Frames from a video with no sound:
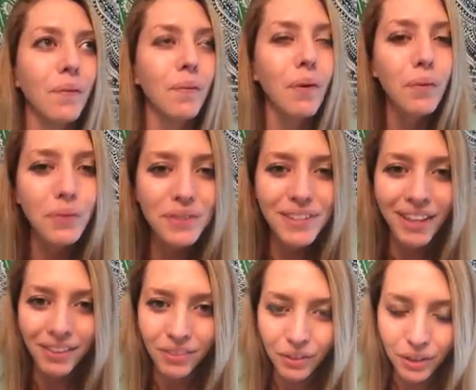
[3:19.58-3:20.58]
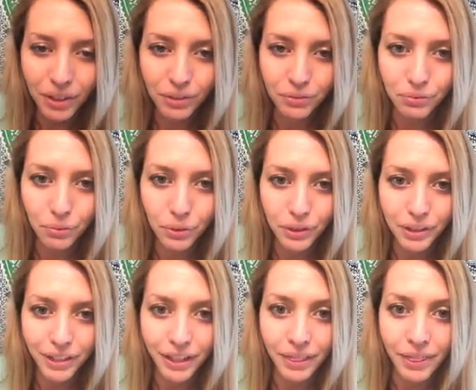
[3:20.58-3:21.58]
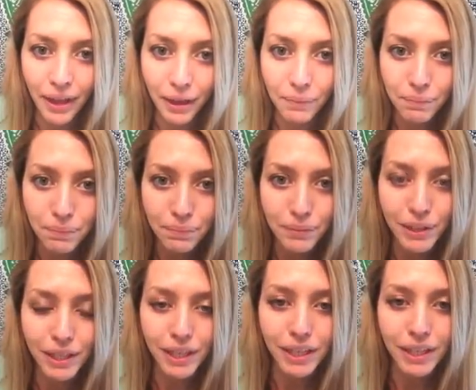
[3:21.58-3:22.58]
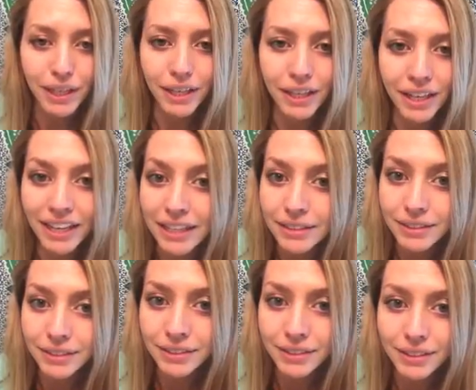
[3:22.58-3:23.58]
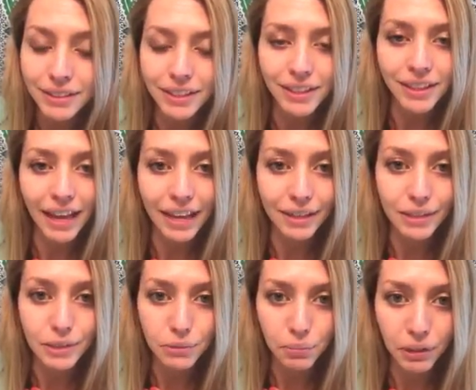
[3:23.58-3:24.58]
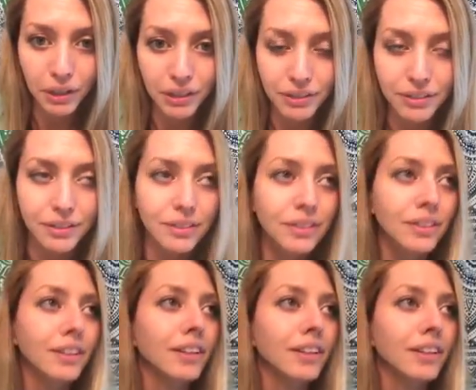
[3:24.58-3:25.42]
what was I looking for in them, in it, in that experience?